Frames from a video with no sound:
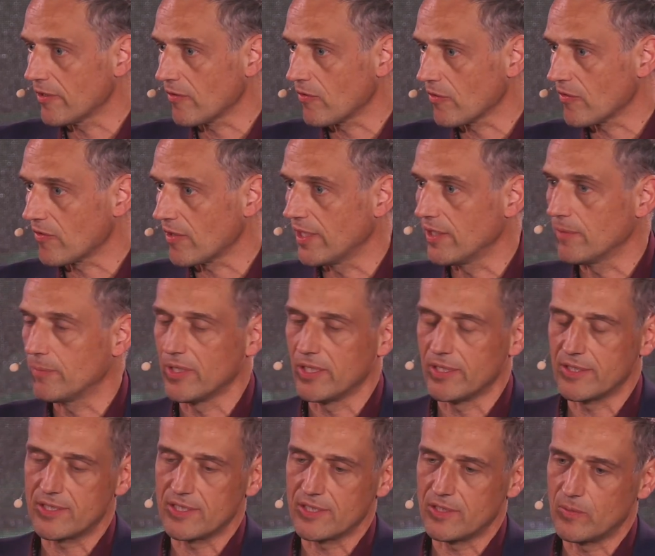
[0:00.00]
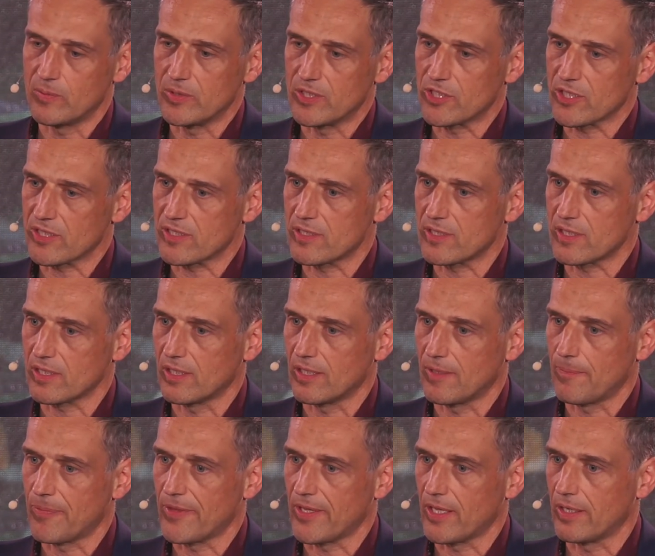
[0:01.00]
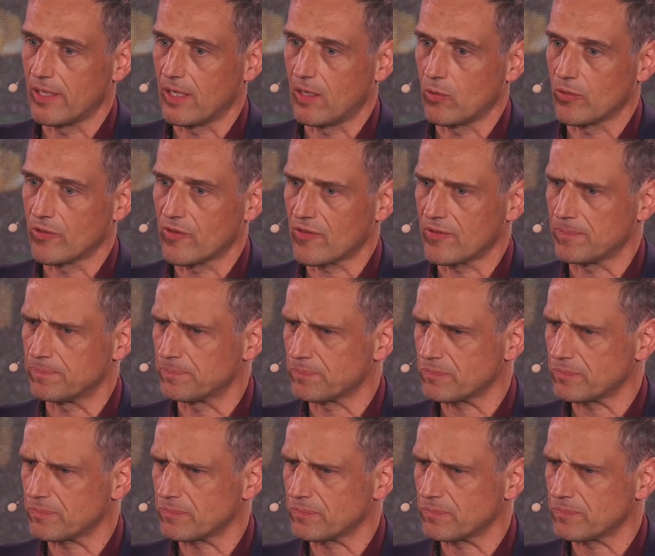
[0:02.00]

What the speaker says: sustainability. We just announced